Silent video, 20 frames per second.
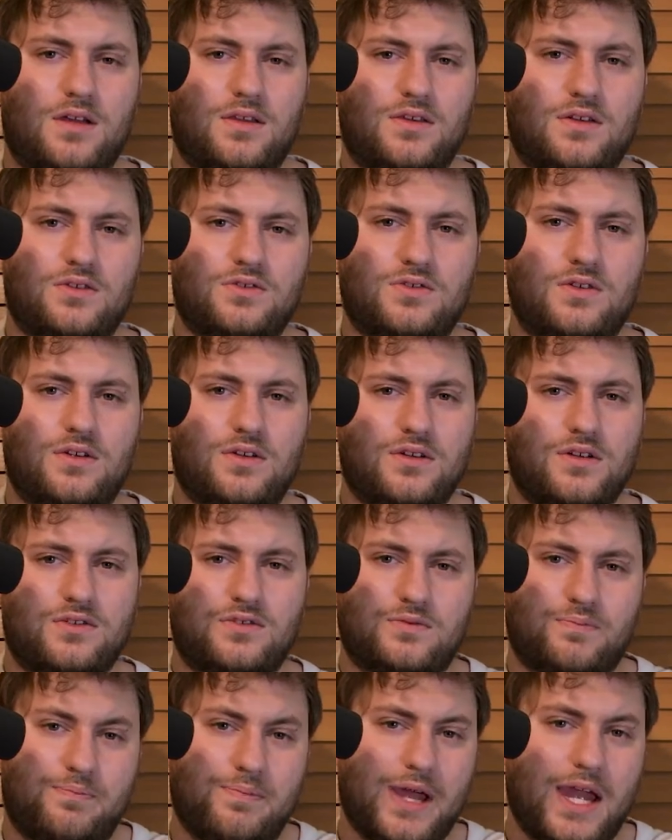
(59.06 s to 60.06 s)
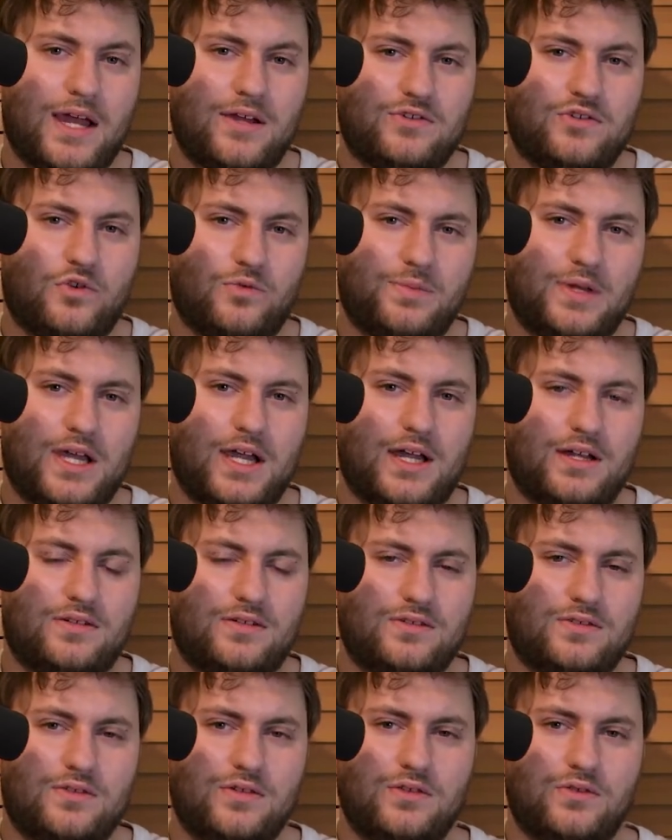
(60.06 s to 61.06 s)
there's banjo behind
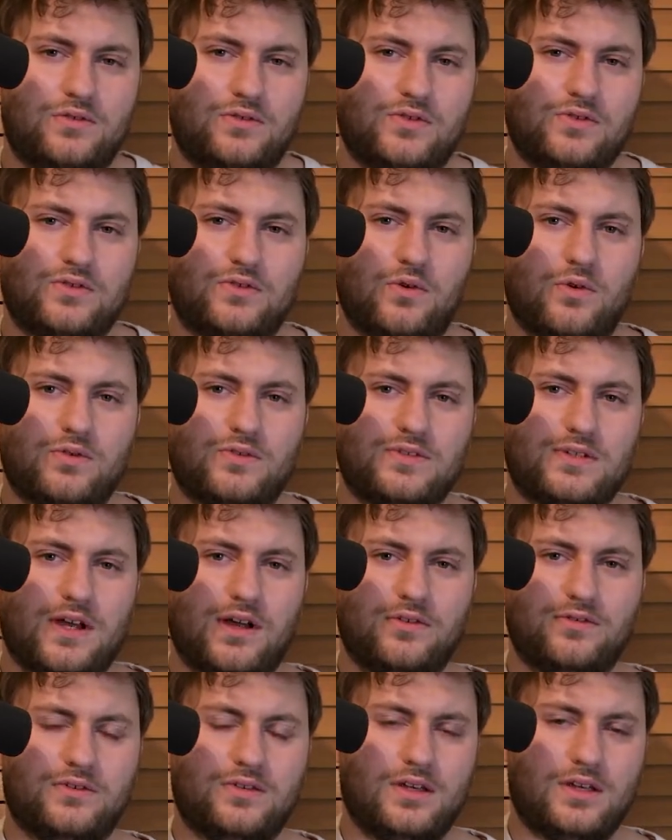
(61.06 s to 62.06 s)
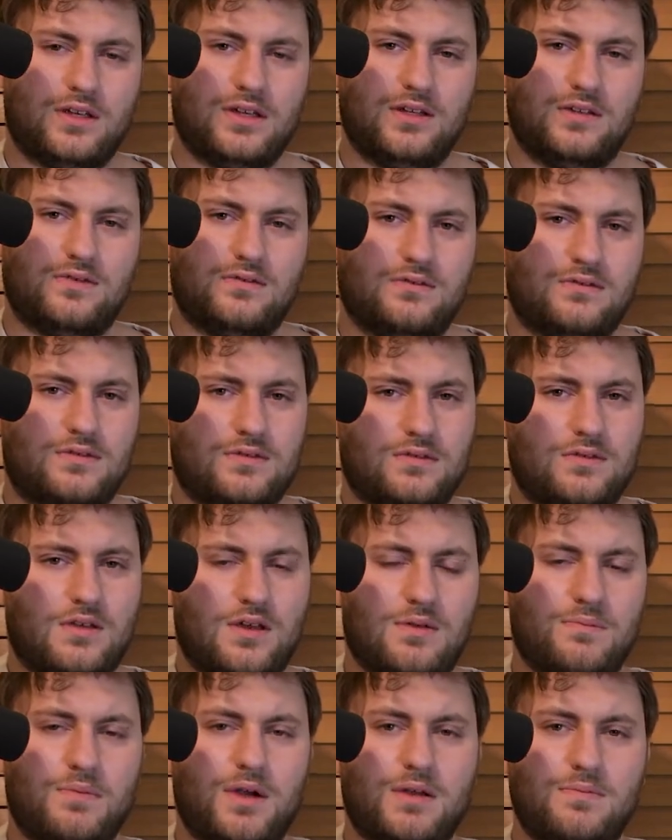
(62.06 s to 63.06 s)
it too, so it sounds like it
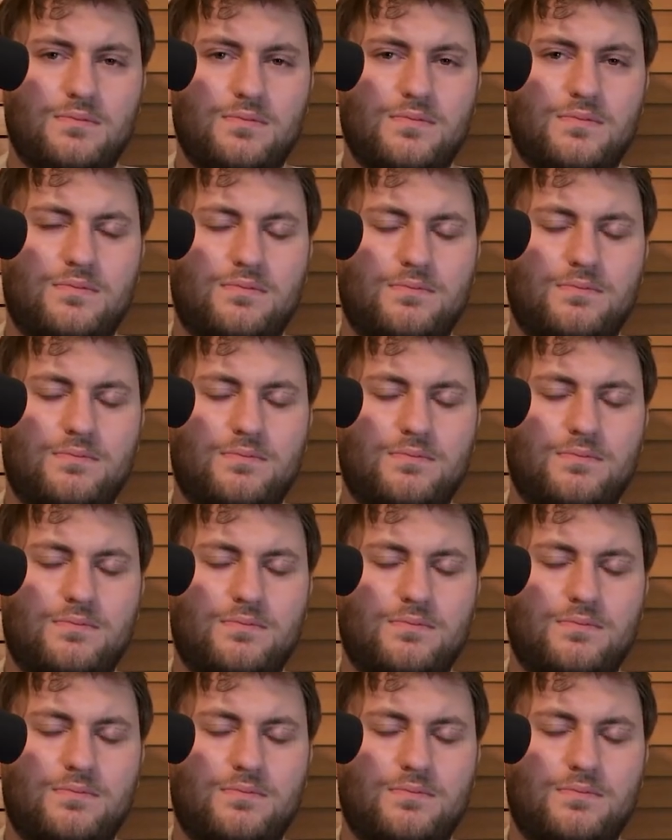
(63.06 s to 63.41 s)
might